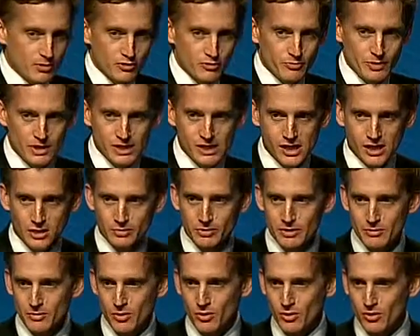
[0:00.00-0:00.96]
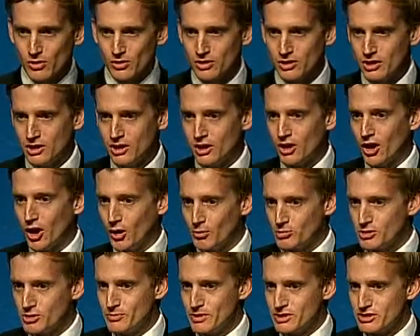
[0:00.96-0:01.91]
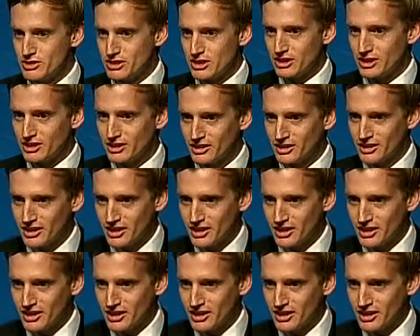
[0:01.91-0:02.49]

have been a little bit more optimistic.